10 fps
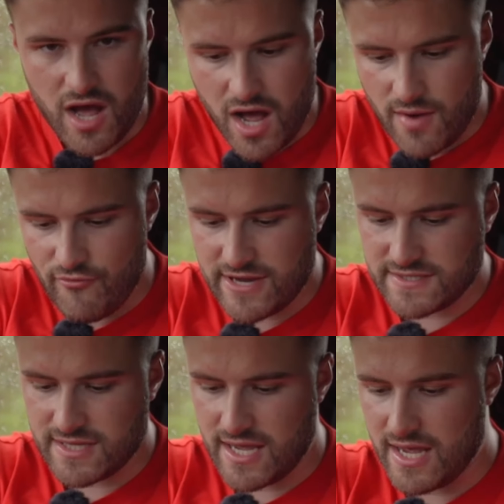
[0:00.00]

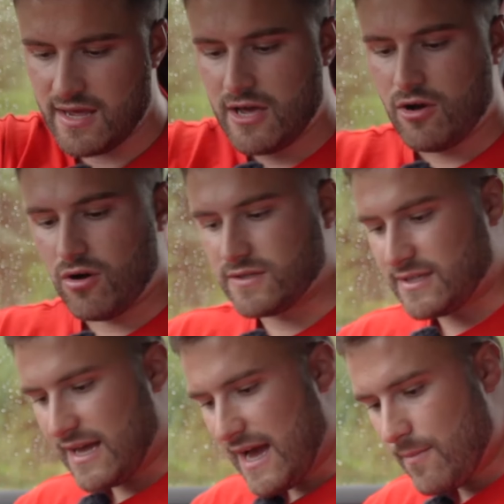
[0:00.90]
armrest there, onto
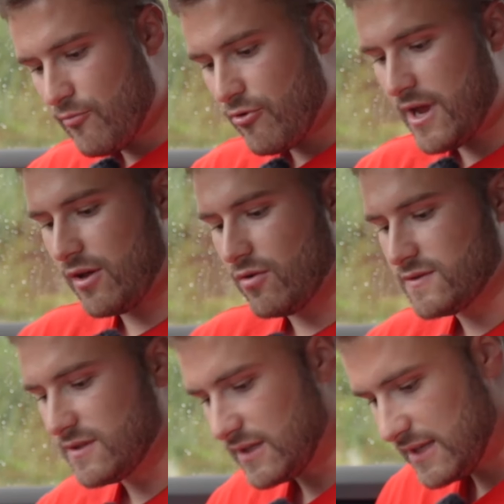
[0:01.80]
the handbrake,
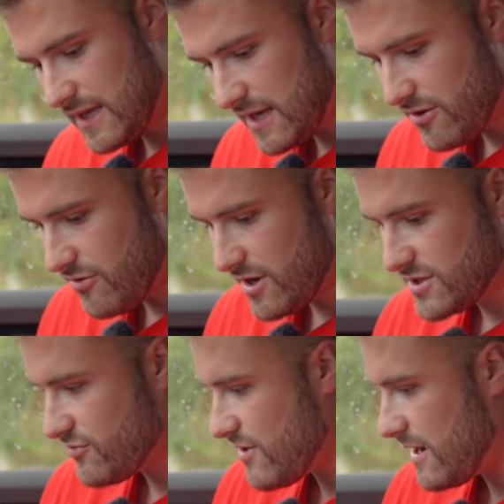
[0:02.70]
onto the gear
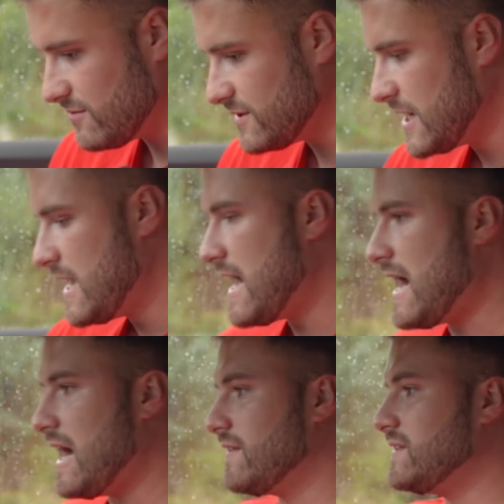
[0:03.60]
surround,
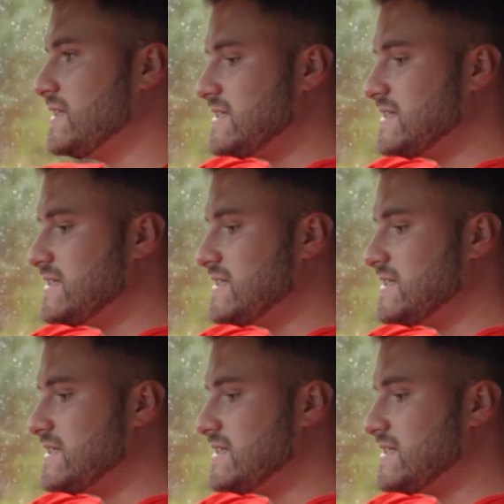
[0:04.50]
and the